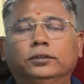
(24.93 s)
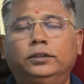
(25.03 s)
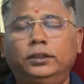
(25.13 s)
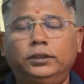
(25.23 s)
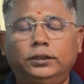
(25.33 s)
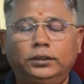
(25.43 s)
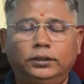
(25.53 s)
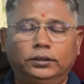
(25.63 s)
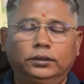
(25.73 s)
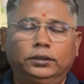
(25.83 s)
This
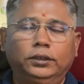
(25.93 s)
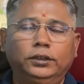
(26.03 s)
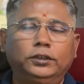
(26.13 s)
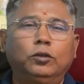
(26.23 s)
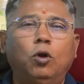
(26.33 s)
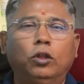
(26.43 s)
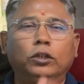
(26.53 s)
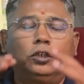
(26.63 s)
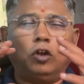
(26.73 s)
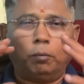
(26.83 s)
is on the
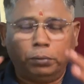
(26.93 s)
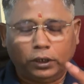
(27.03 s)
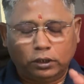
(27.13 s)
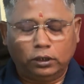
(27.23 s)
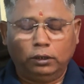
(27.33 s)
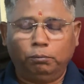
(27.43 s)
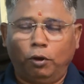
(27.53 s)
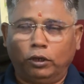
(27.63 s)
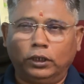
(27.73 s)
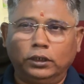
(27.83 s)
topic
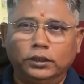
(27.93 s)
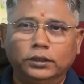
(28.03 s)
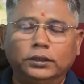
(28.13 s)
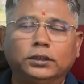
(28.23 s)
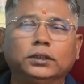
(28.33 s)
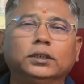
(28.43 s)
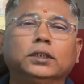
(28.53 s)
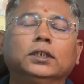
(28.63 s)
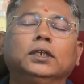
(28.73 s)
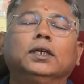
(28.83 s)
important is
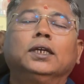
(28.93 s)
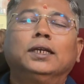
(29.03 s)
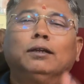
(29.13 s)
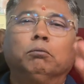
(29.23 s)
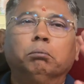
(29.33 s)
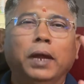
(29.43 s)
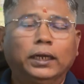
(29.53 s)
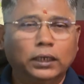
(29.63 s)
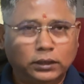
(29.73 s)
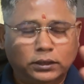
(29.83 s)

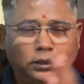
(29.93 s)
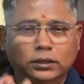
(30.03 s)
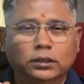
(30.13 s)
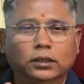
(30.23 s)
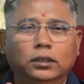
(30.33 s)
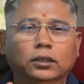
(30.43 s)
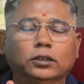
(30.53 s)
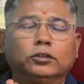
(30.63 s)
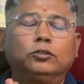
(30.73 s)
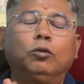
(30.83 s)
metals.
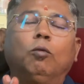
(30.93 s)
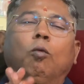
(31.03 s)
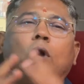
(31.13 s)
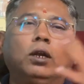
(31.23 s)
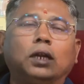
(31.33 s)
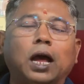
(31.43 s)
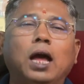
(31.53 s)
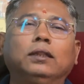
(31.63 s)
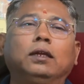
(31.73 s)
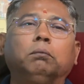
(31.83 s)
So what
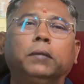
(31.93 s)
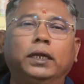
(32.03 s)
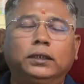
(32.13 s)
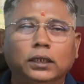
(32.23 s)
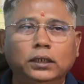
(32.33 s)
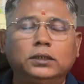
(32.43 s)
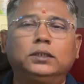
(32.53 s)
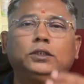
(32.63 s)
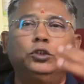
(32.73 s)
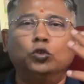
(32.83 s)
are the metals
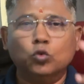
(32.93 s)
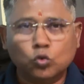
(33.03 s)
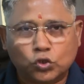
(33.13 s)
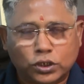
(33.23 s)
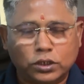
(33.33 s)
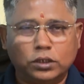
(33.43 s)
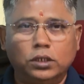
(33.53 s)
used